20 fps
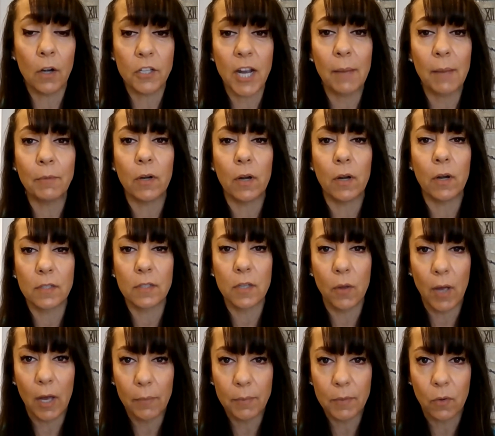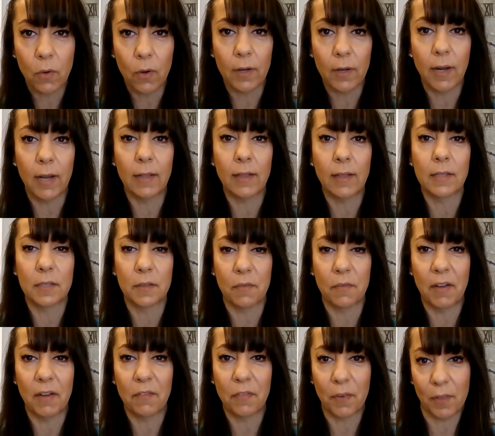Our chapter also helps coordinate this
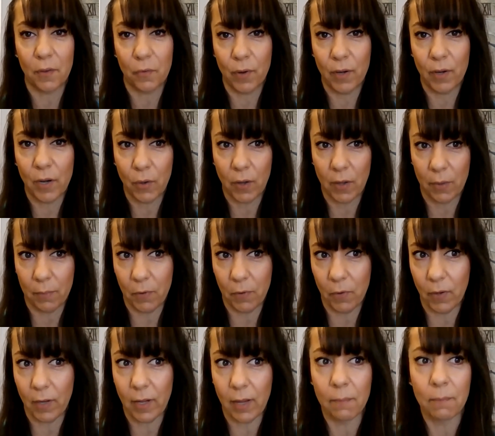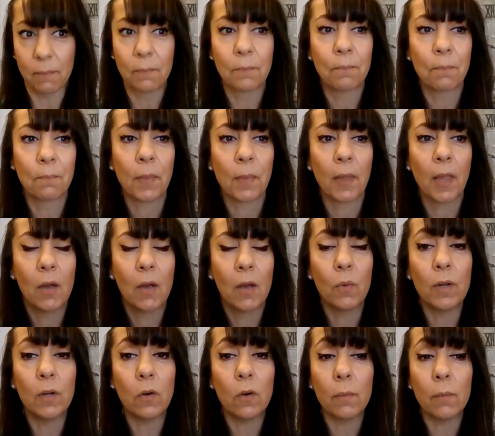event for the Reno community.
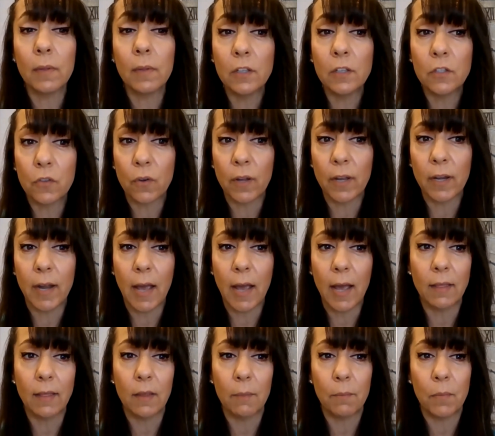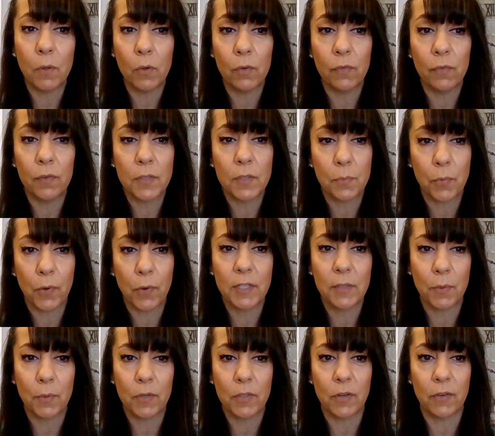We normally join at the beautiful
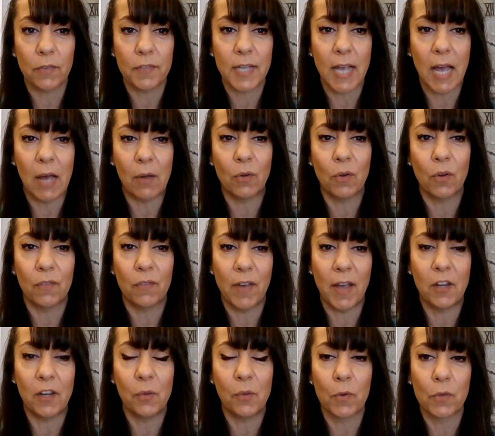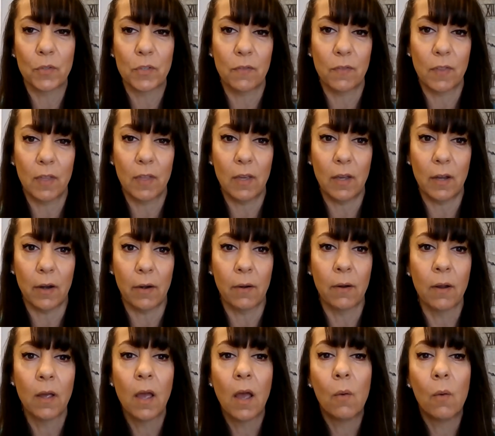Springs Preserves outdoor venue most of the
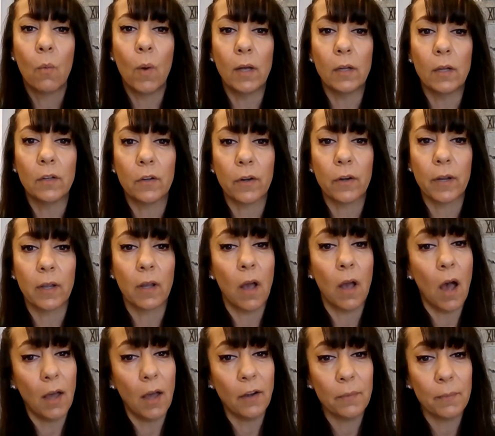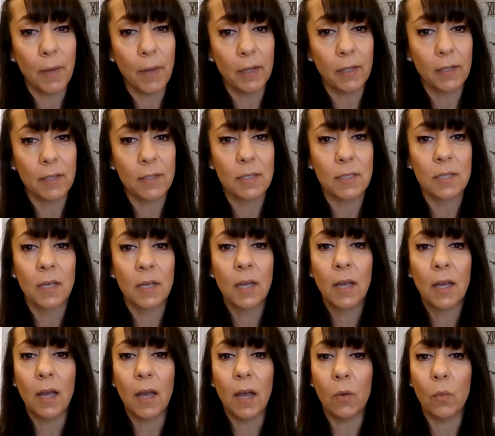year, while during hotter months,
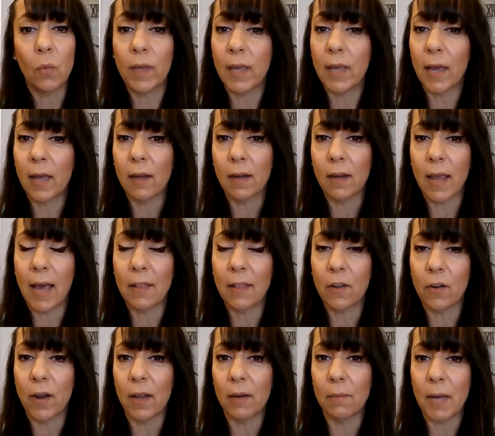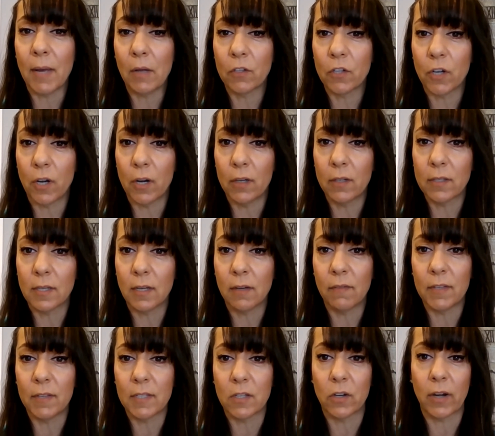we gather at Mount
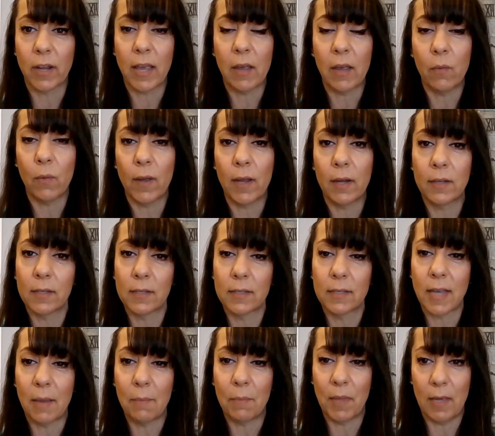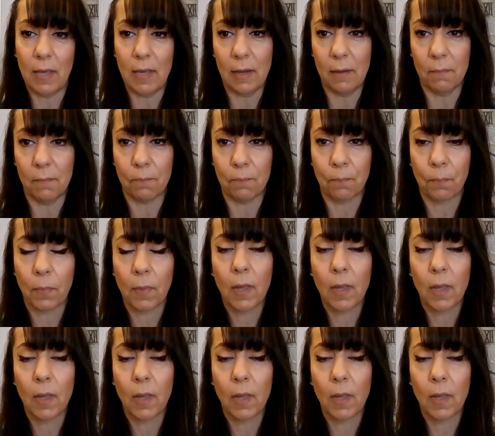Charleston Visitor Gateway to escape the heat.